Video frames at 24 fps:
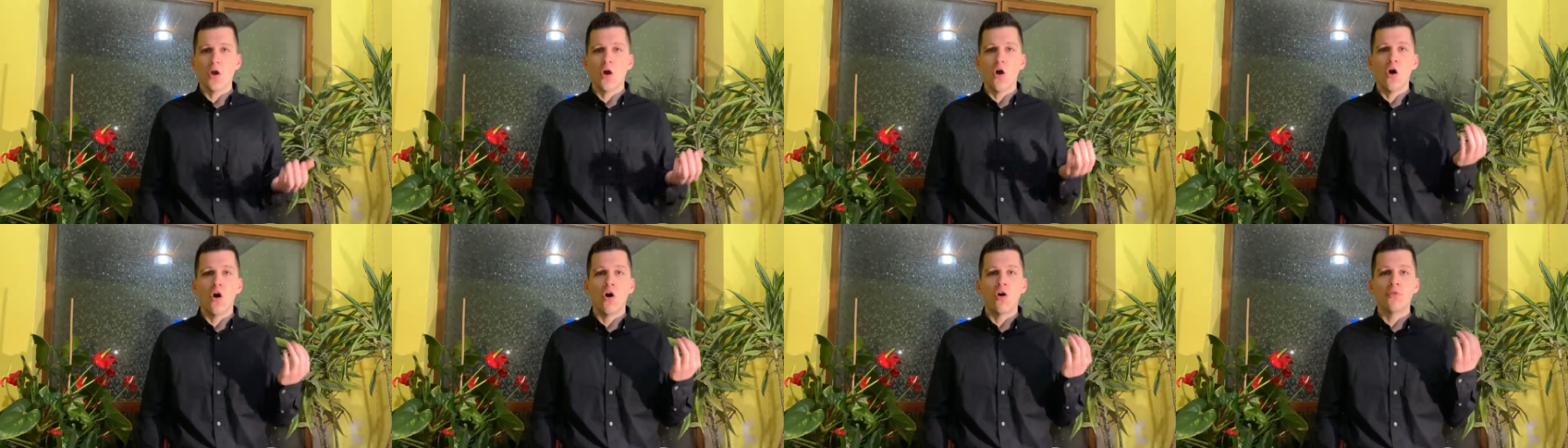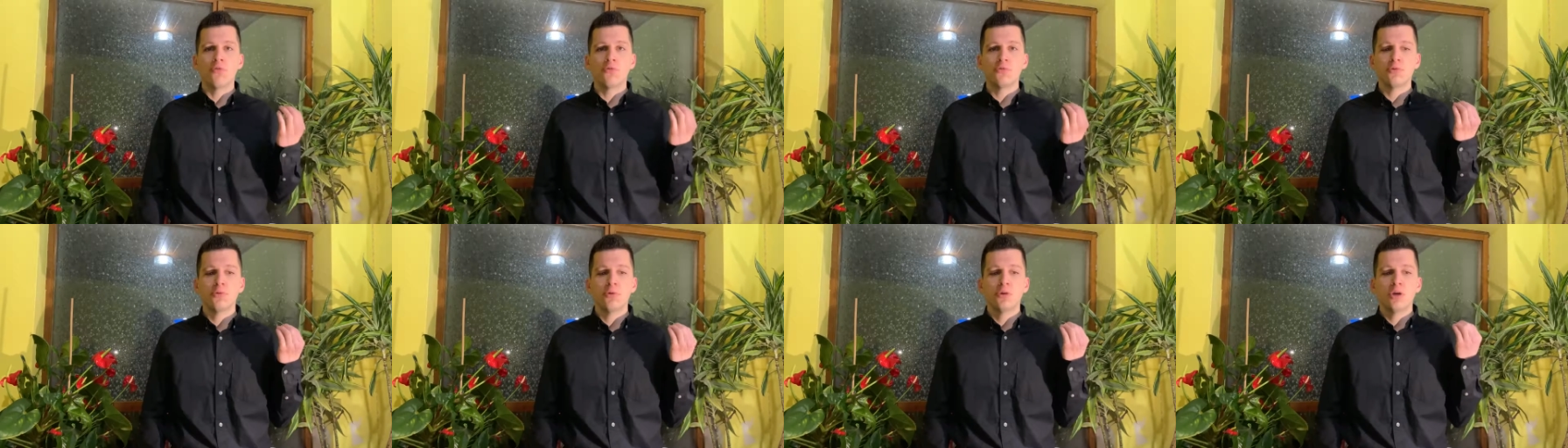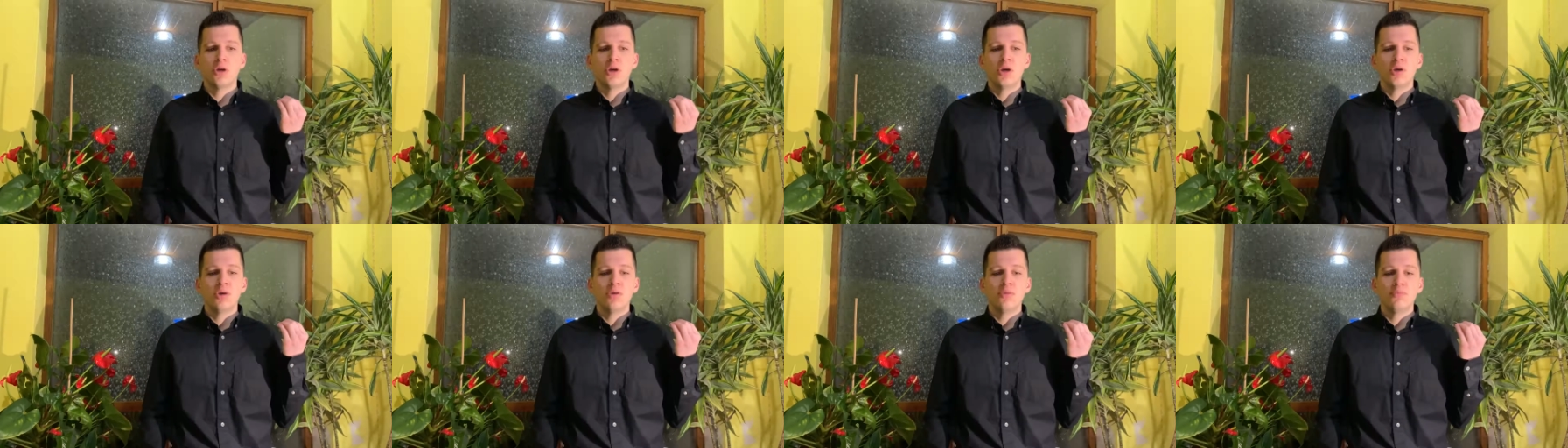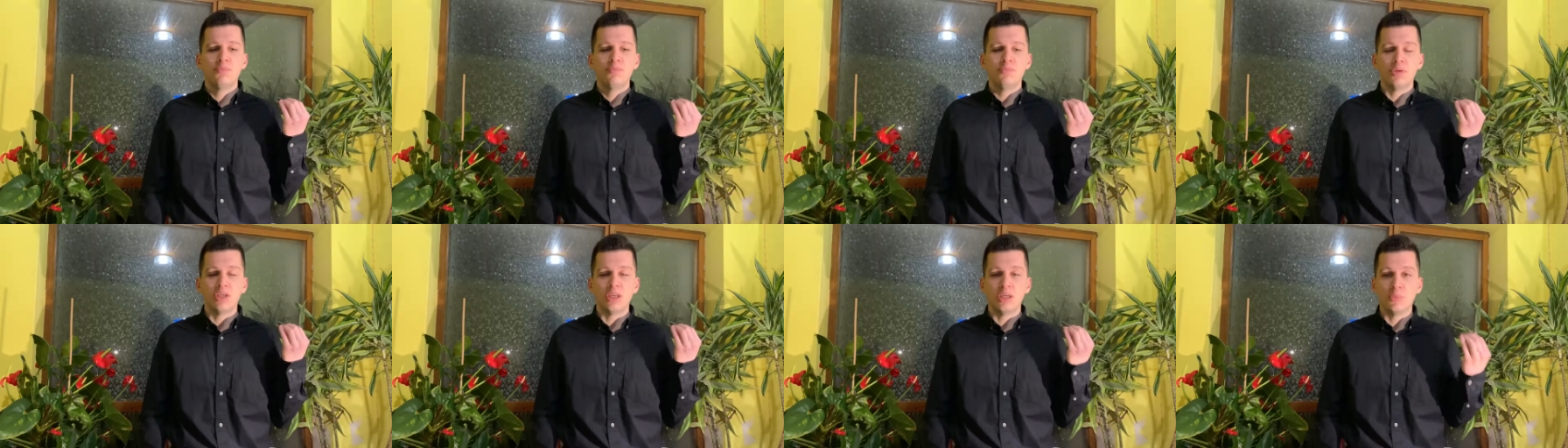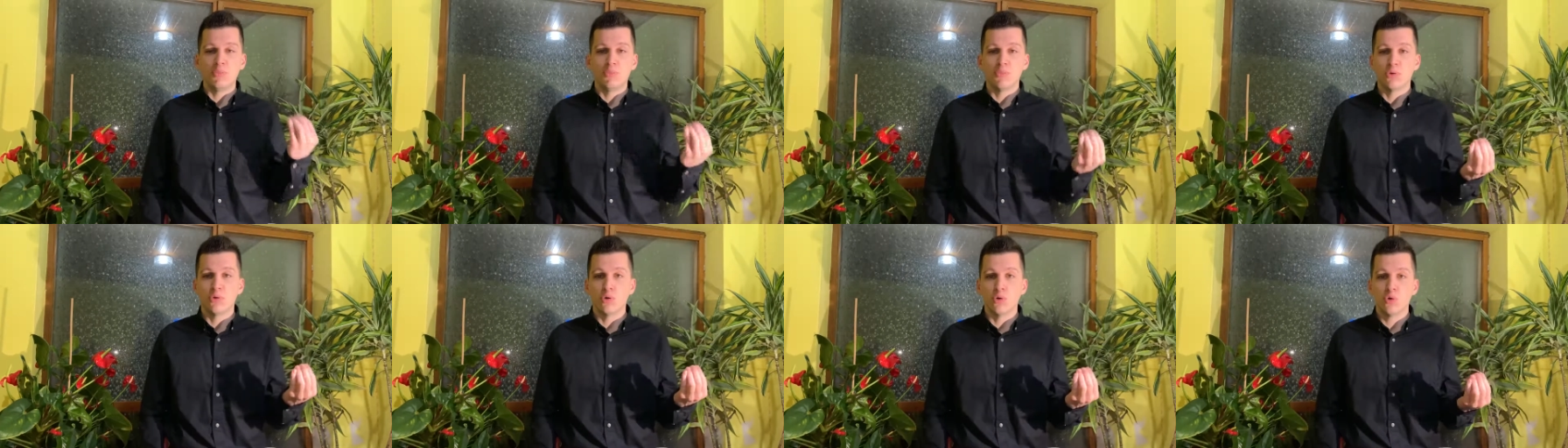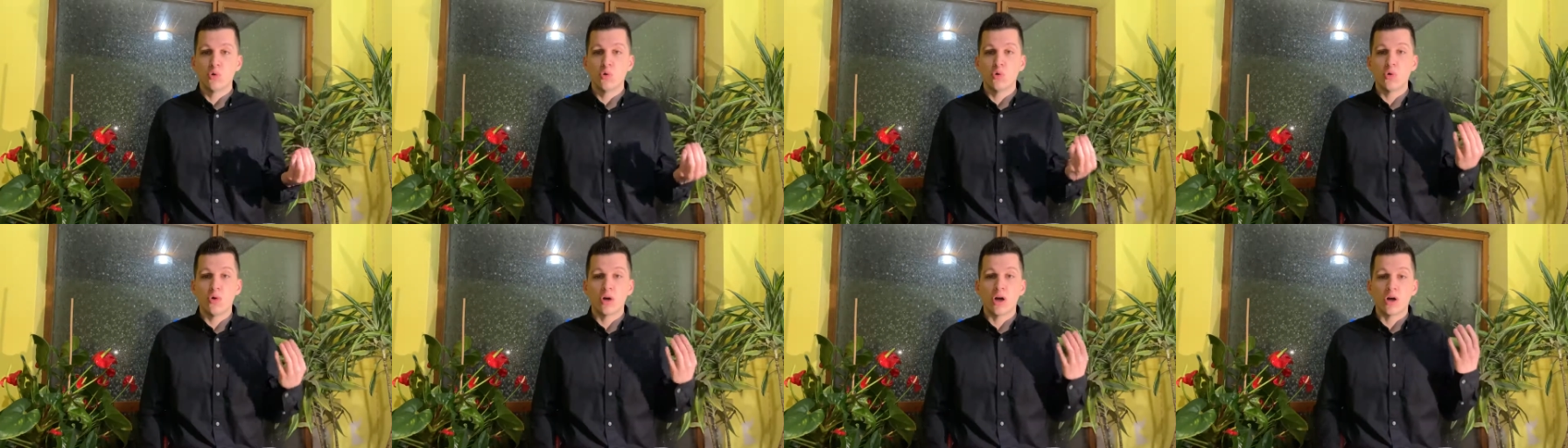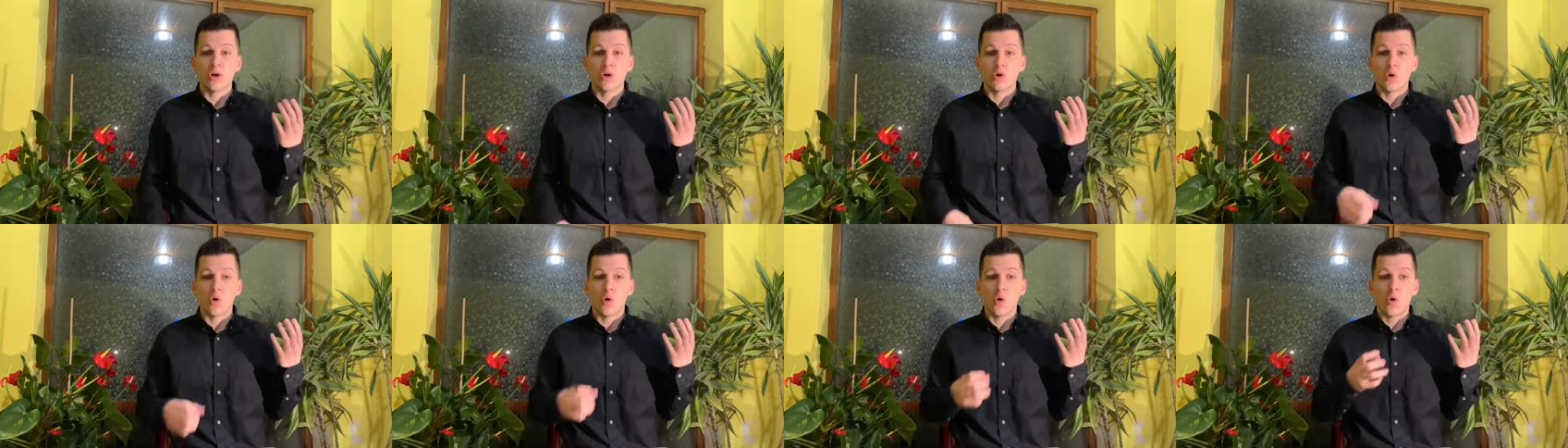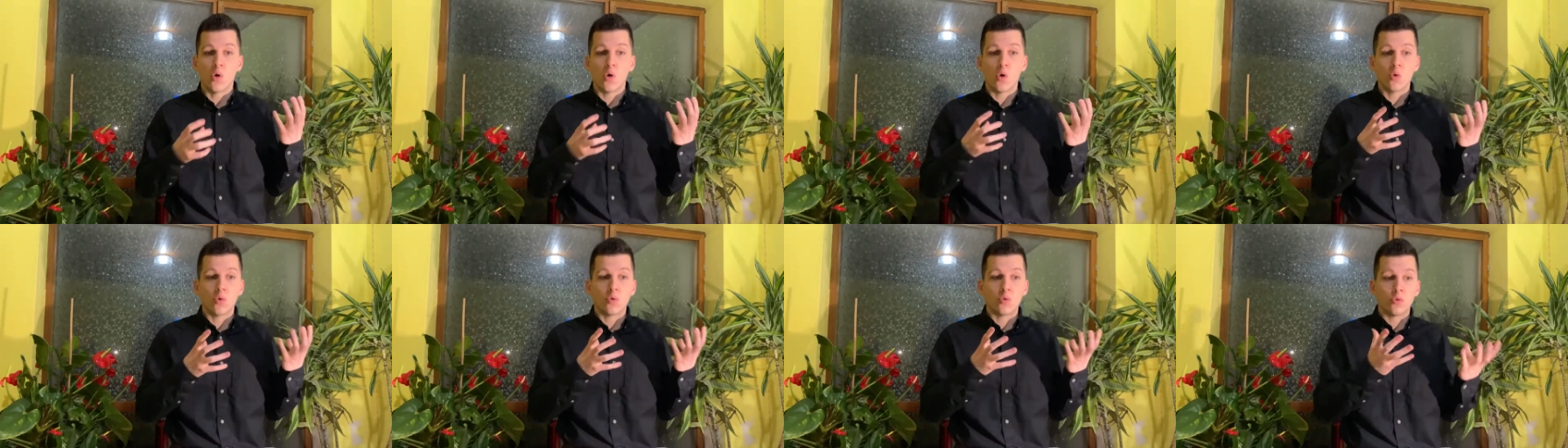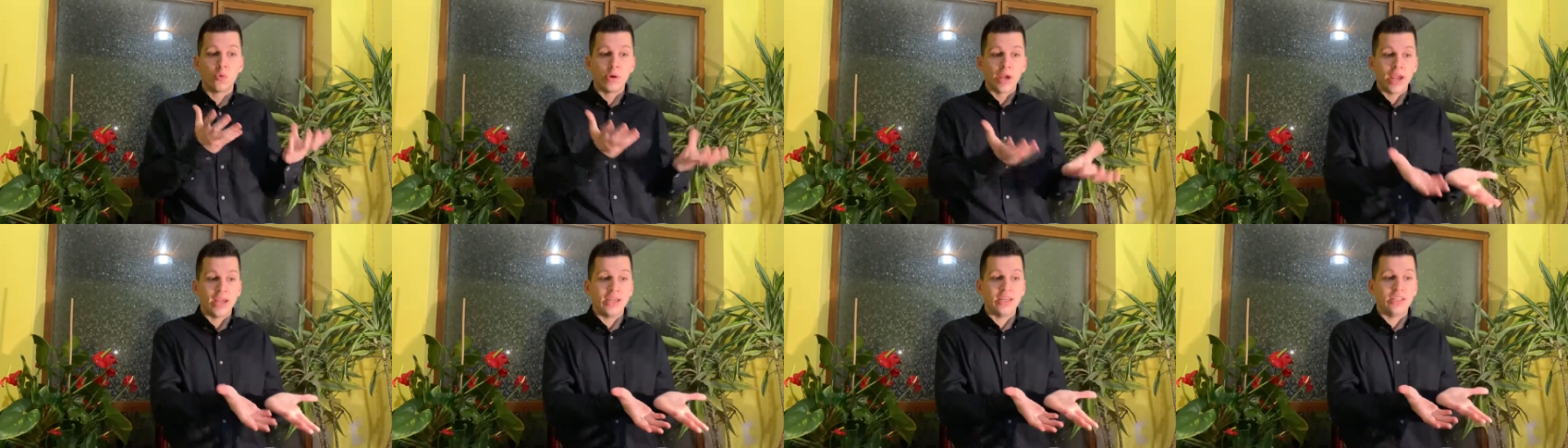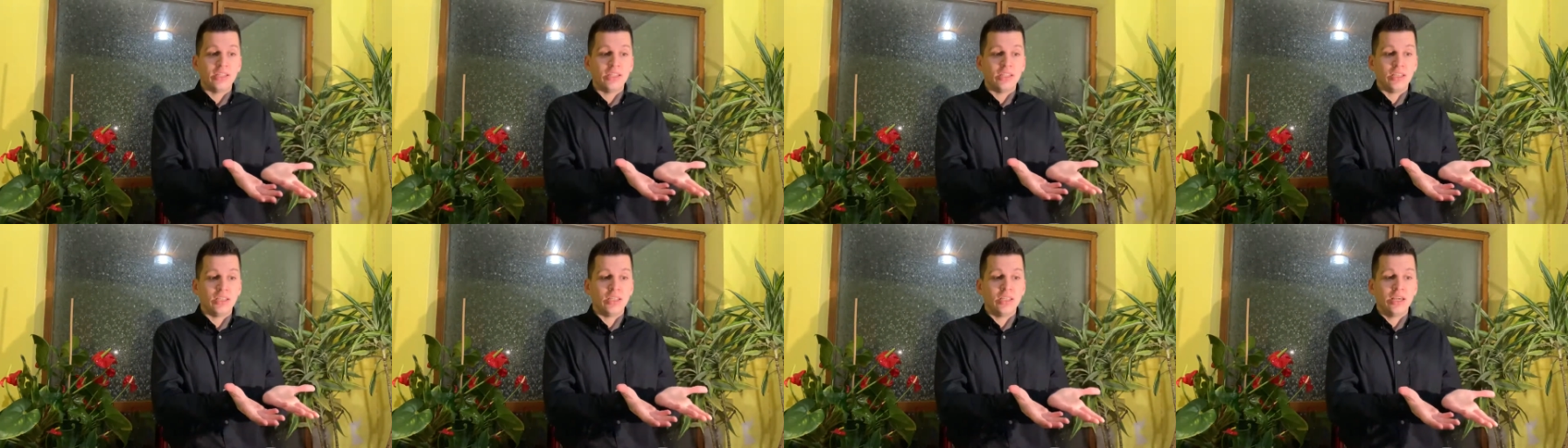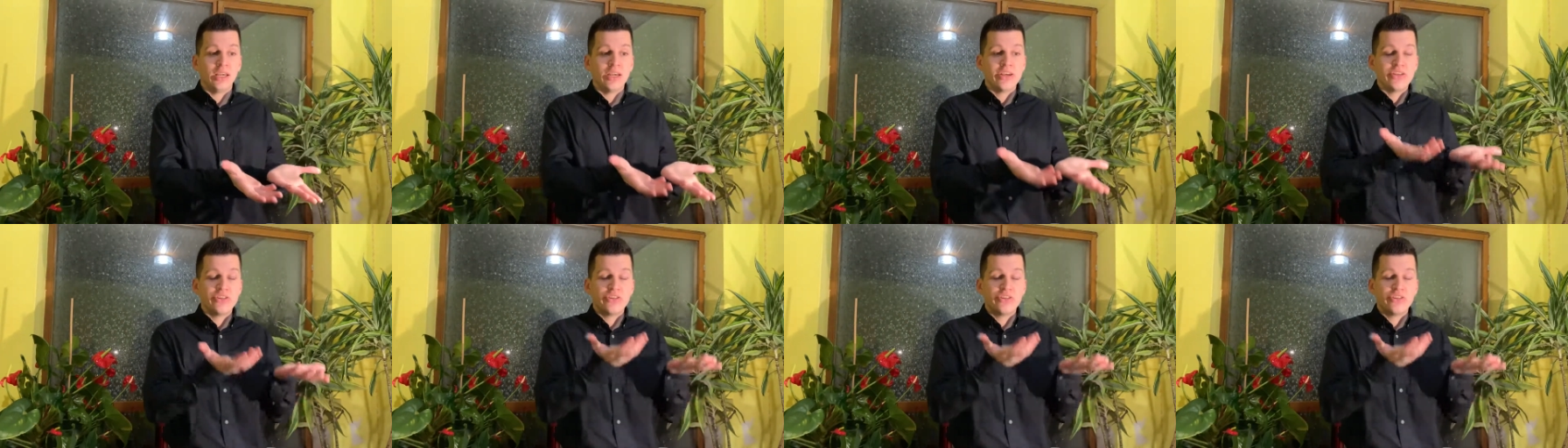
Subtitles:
of people who are already